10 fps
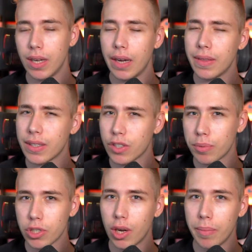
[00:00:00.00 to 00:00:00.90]
are in the
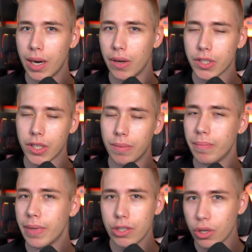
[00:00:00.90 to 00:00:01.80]
description down below, so
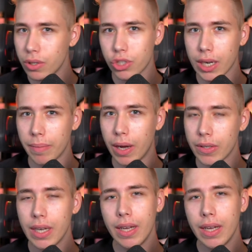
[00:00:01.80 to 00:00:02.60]
make sure to check them out.